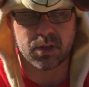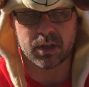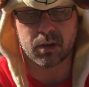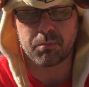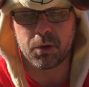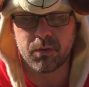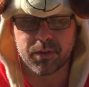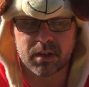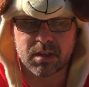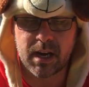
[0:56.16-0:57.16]
like the
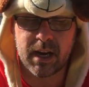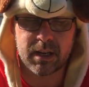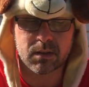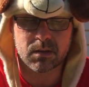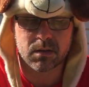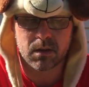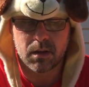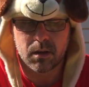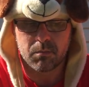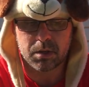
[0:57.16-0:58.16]
perfect size
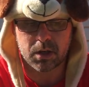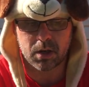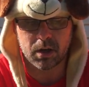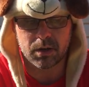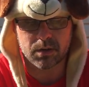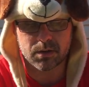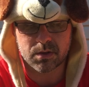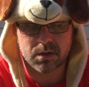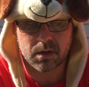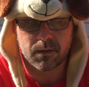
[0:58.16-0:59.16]

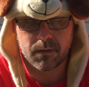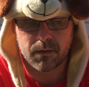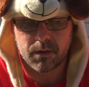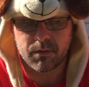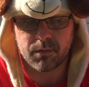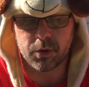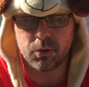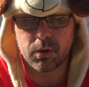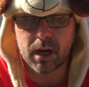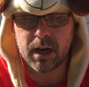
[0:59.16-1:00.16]
because for
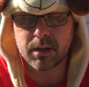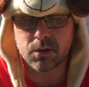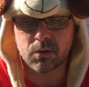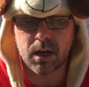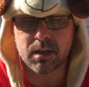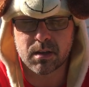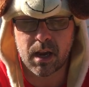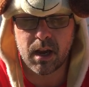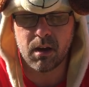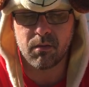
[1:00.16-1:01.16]
you guys
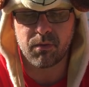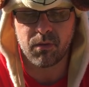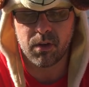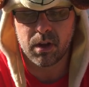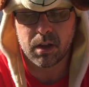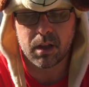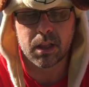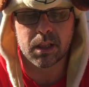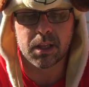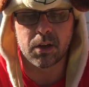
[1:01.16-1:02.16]
have
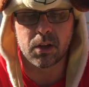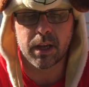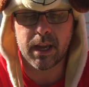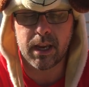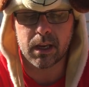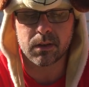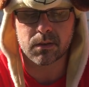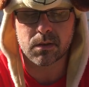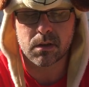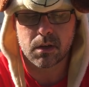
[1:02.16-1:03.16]
little
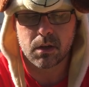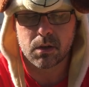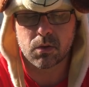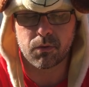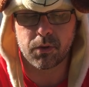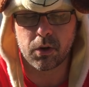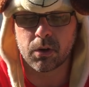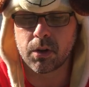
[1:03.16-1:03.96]
hands. So for your